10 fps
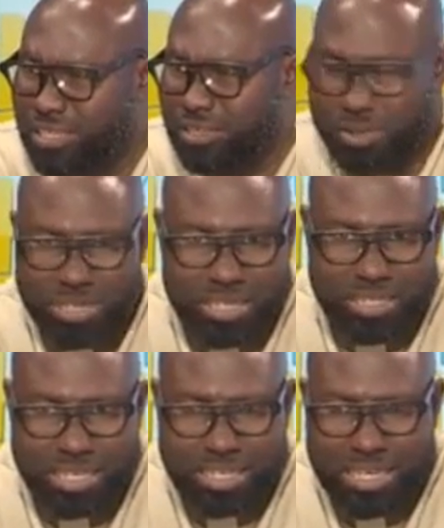You
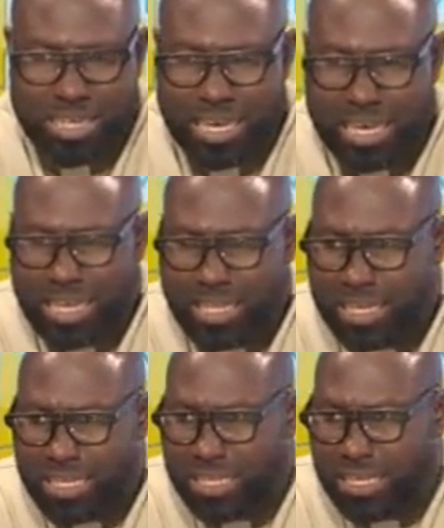understand?
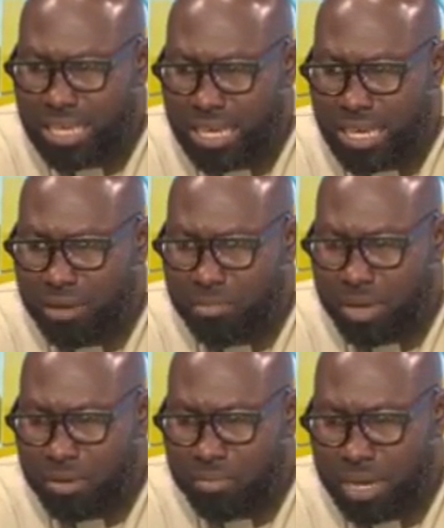And
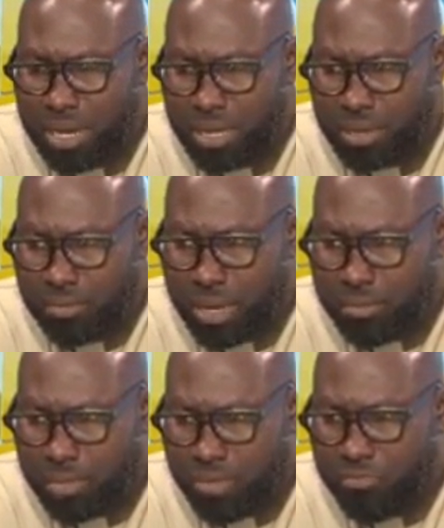
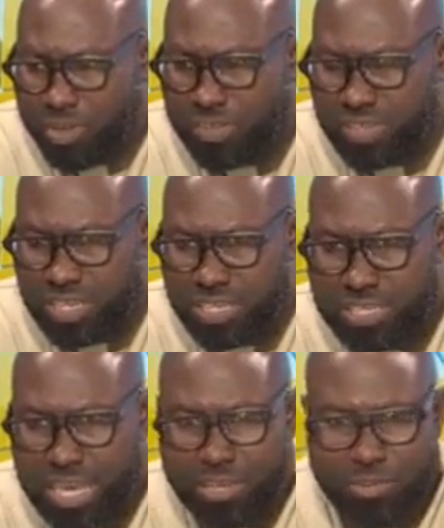my friends in the
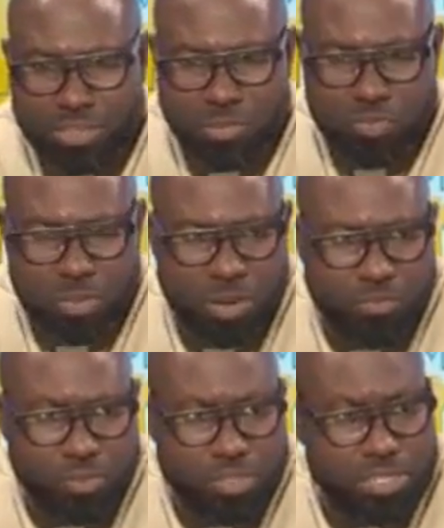NDC, I know some of them
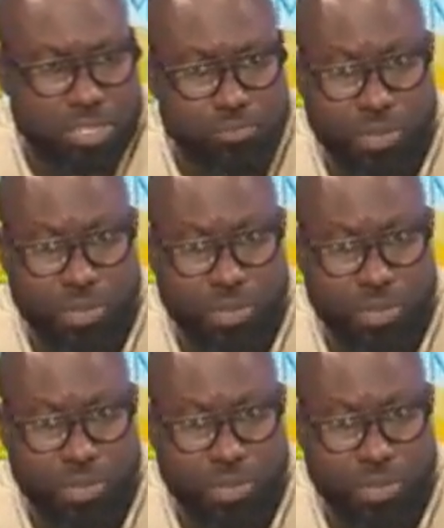have considered